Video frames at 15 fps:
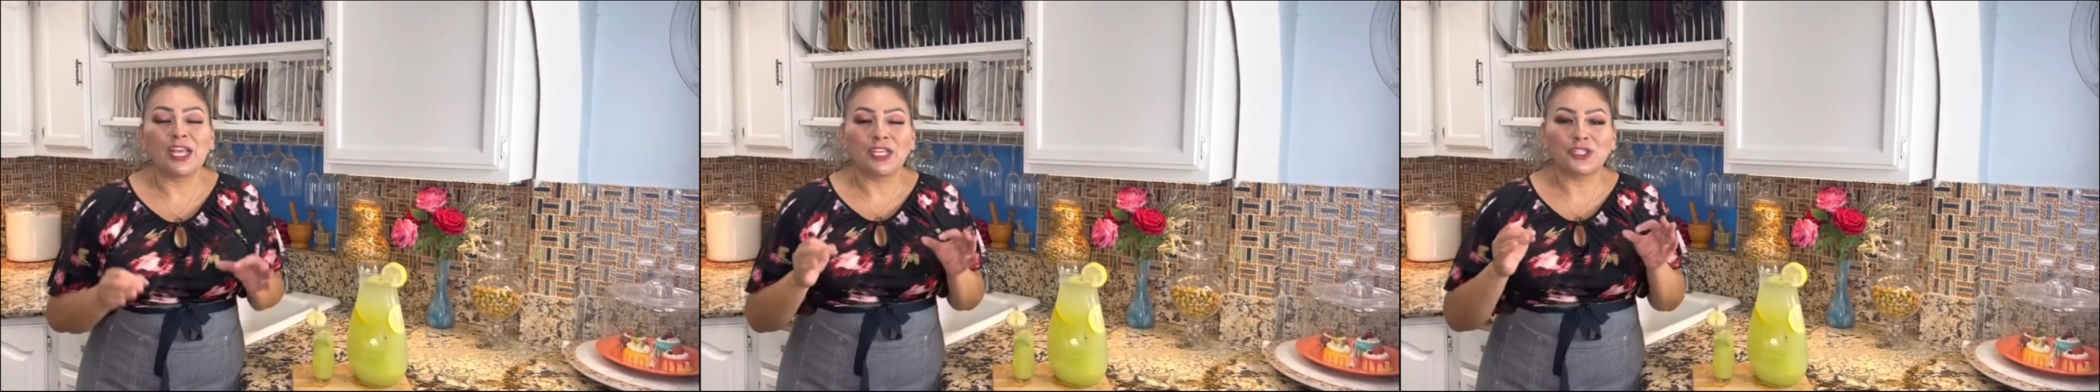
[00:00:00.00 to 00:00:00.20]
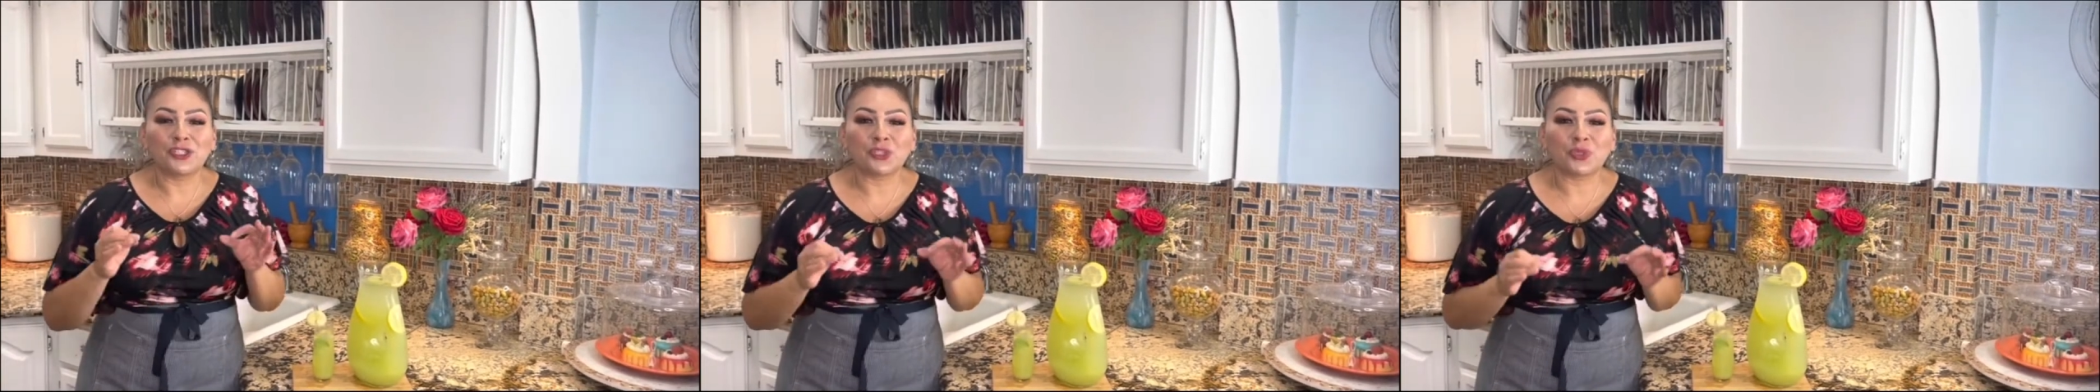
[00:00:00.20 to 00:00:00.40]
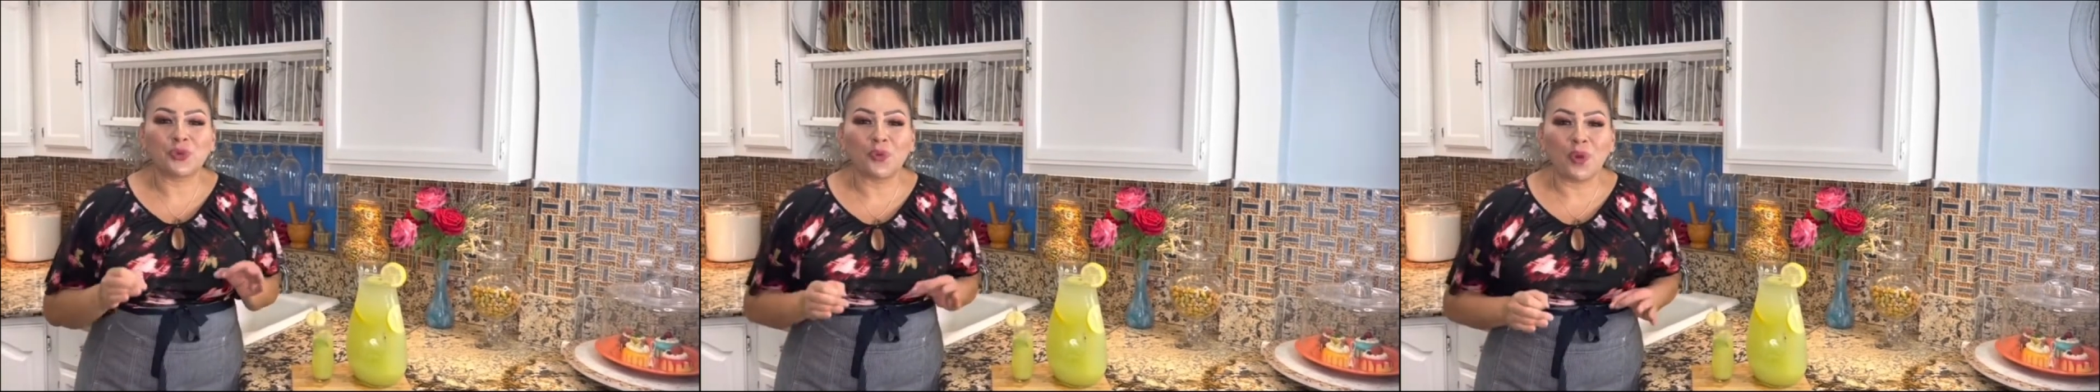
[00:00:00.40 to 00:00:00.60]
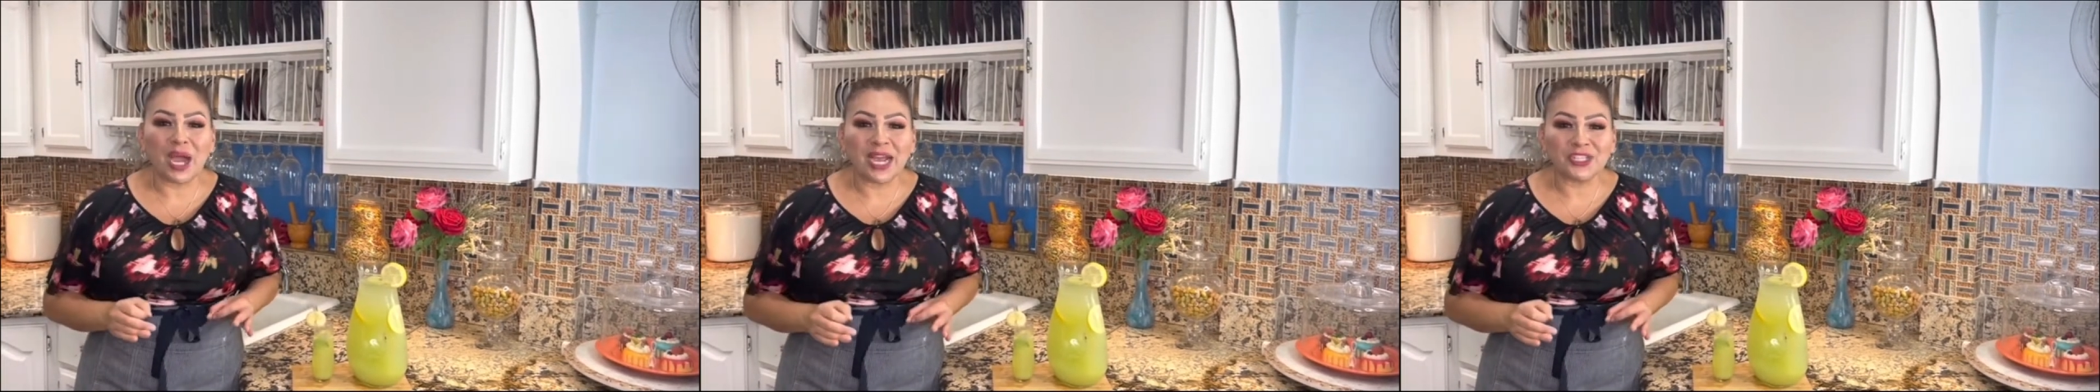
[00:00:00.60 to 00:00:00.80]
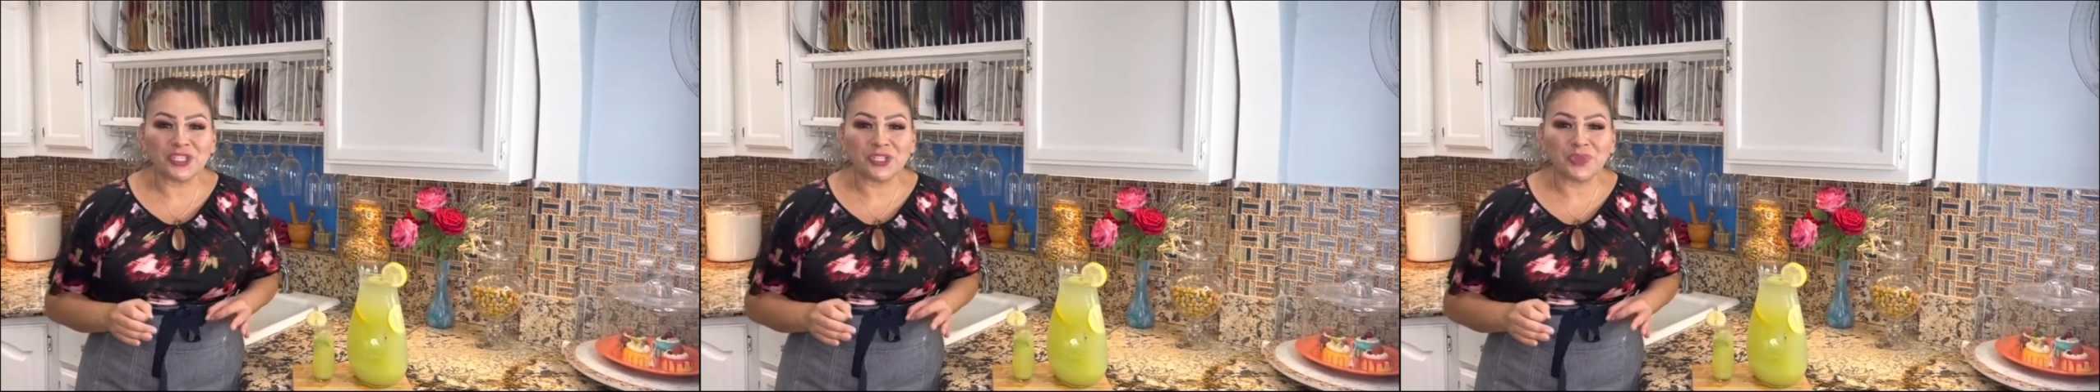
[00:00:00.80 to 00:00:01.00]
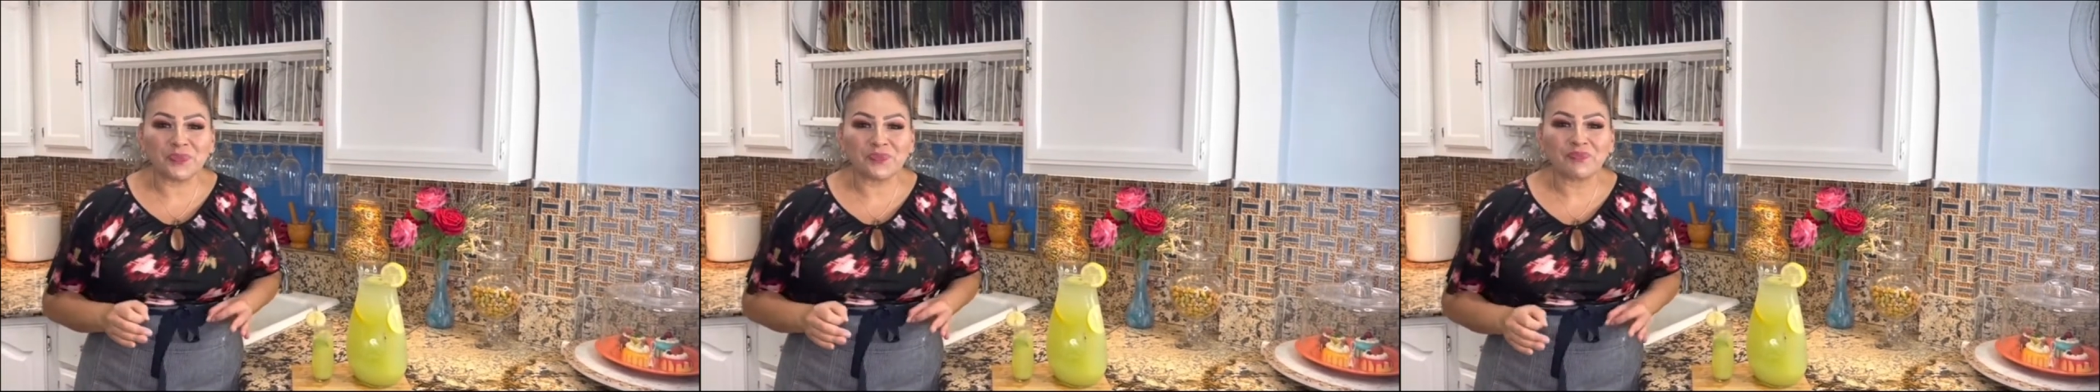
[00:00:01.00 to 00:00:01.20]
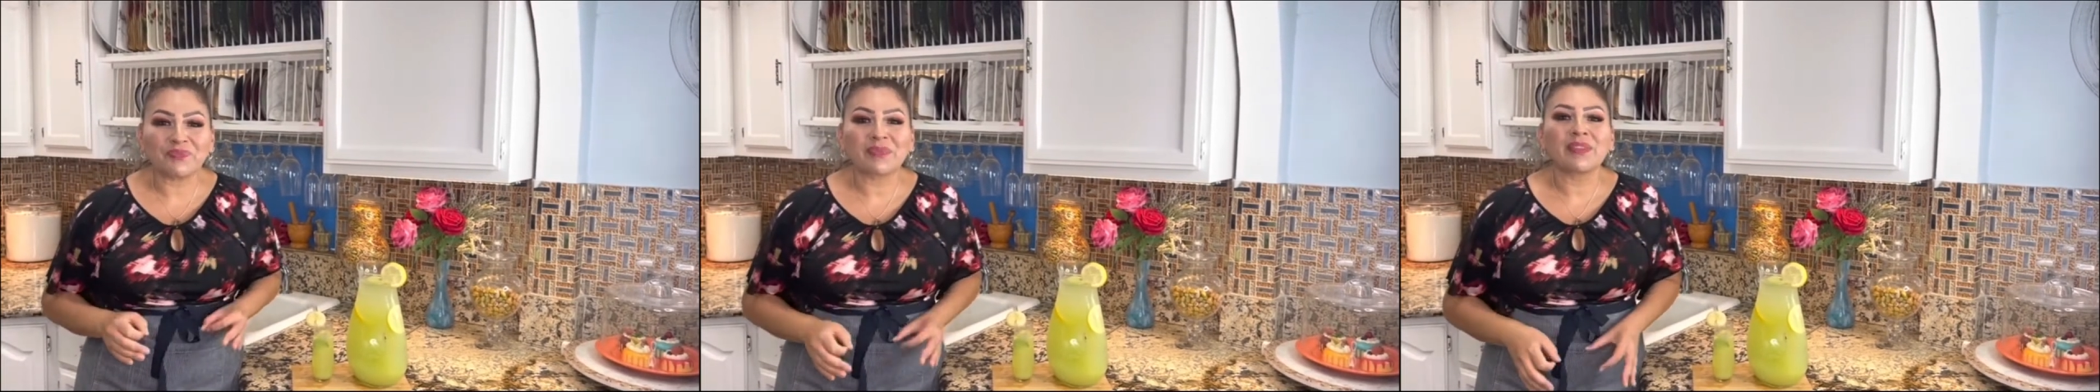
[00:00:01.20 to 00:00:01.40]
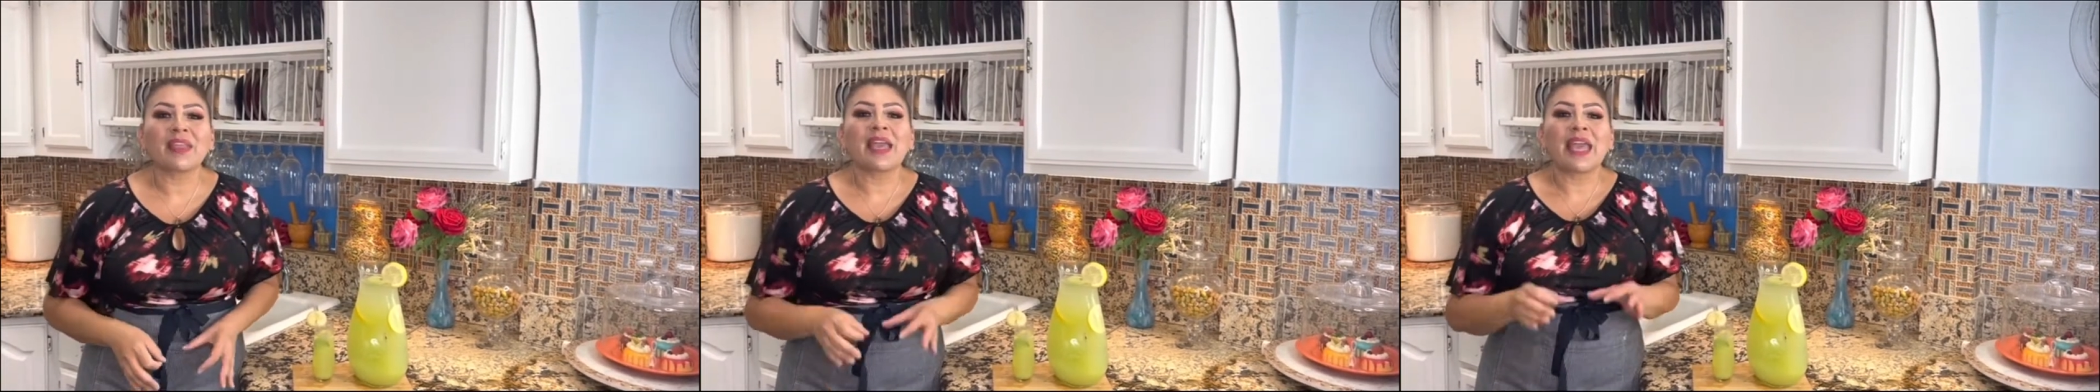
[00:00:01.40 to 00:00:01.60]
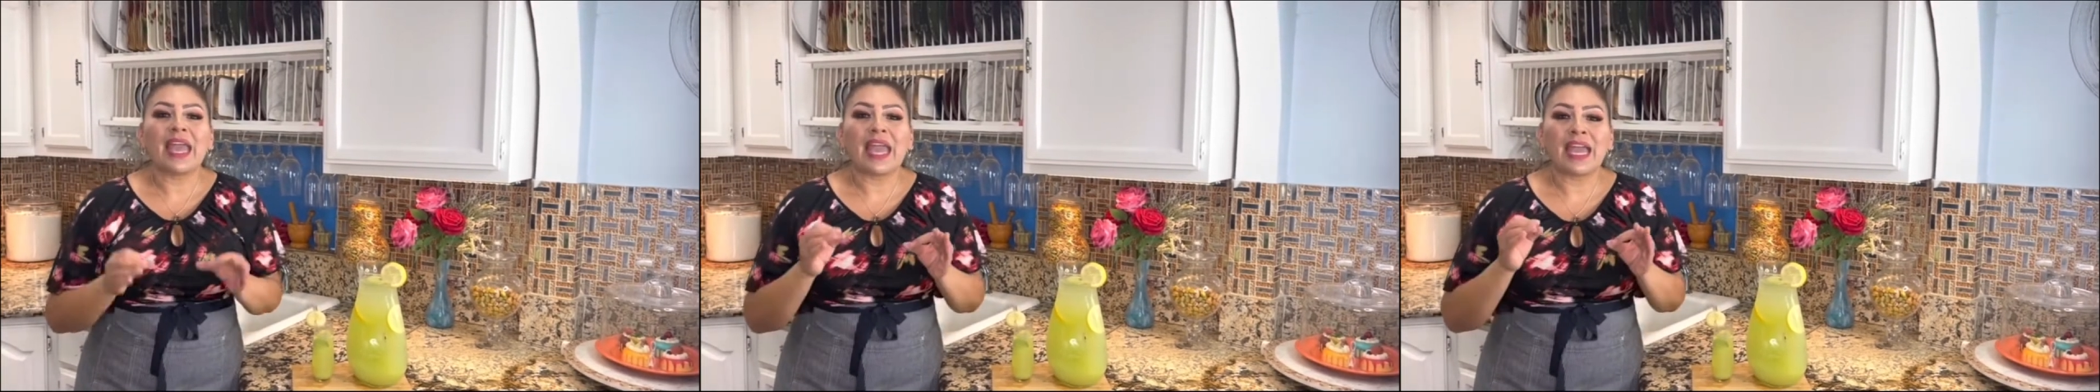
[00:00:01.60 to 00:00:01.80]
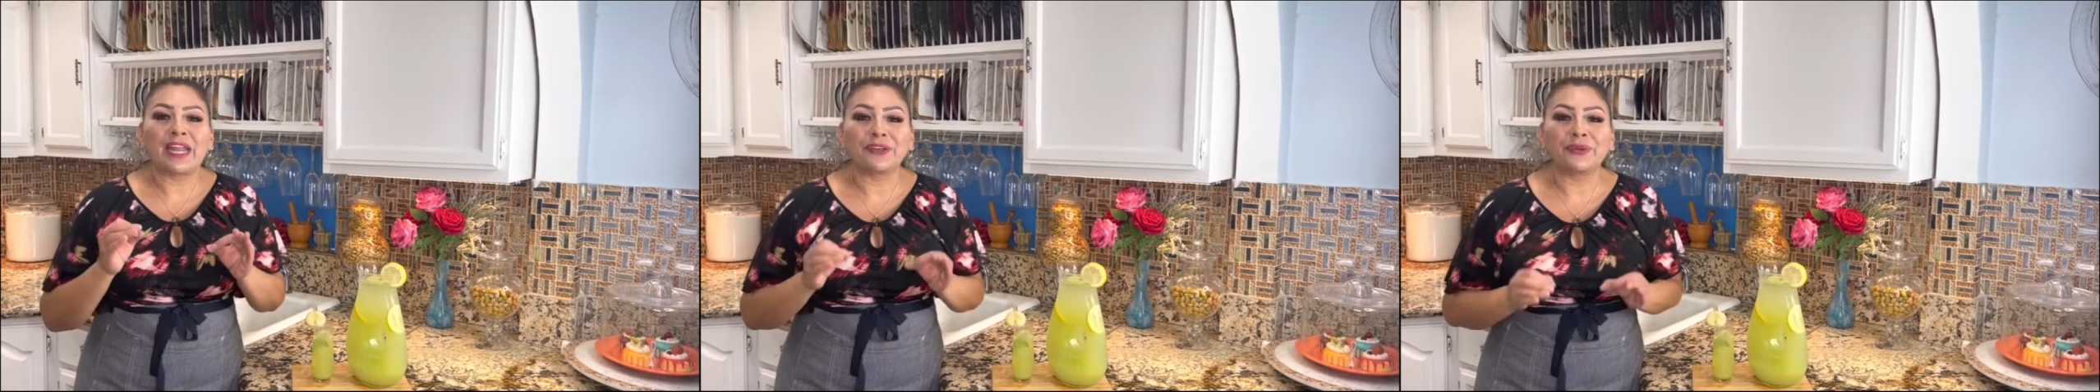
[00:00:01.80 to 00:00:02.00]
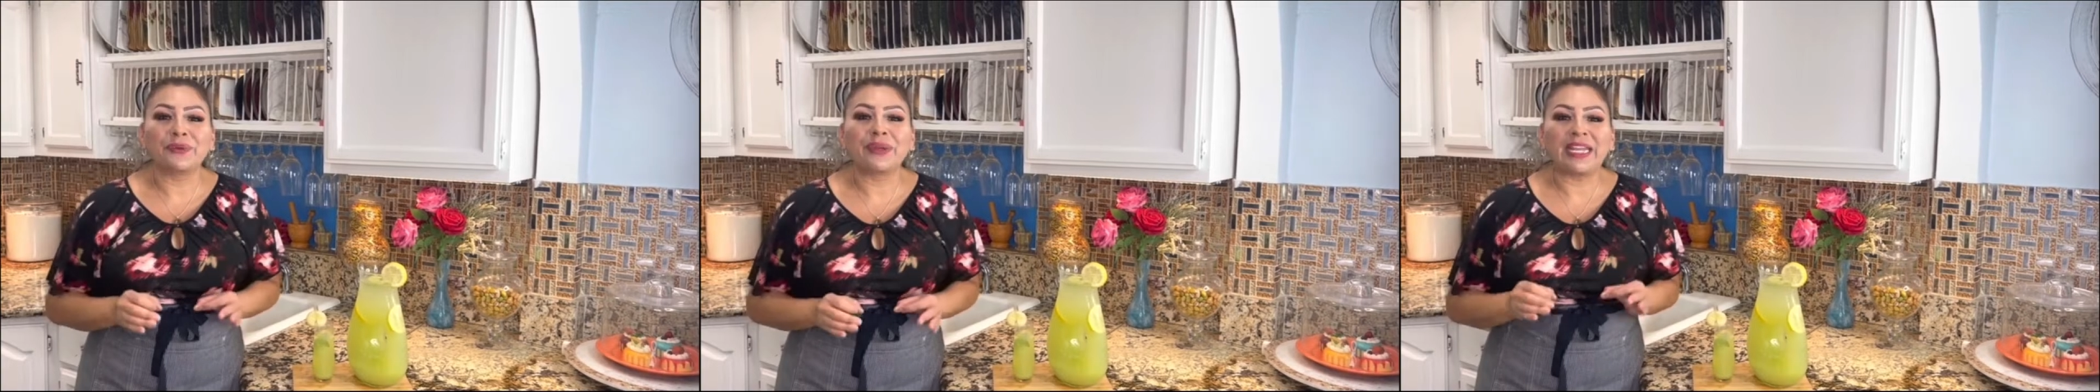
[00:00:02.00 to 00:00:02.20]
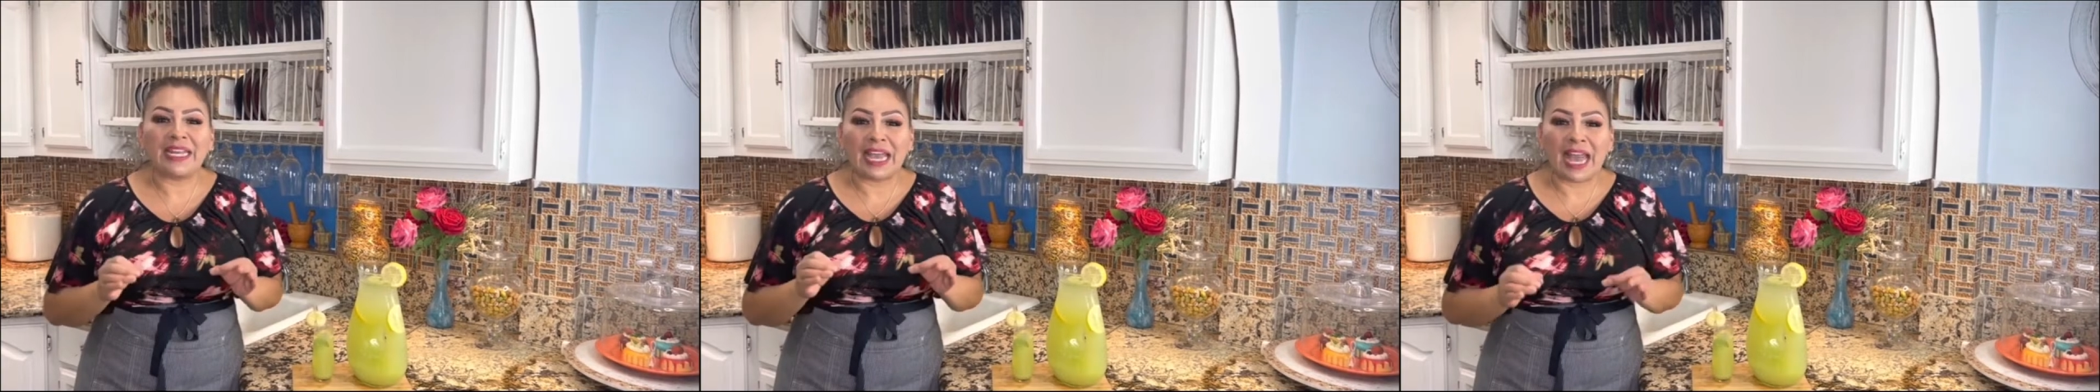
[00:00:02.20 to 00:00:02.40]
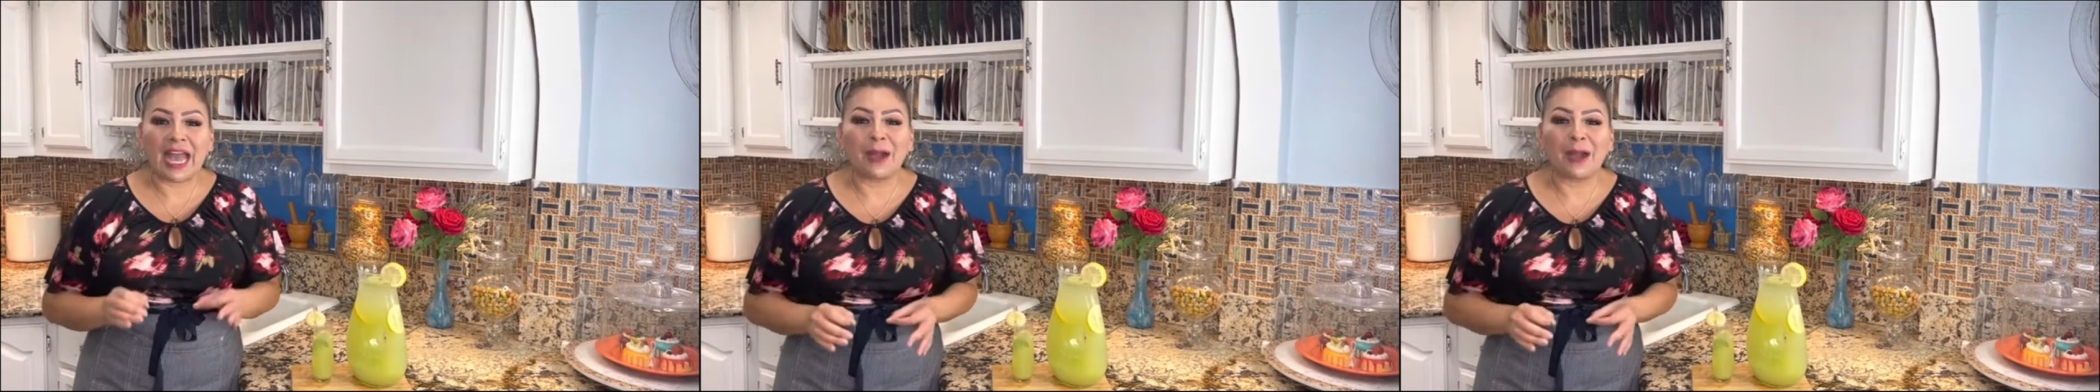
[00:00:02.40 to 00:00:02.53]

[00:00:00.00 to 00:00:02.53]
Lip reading: squash and green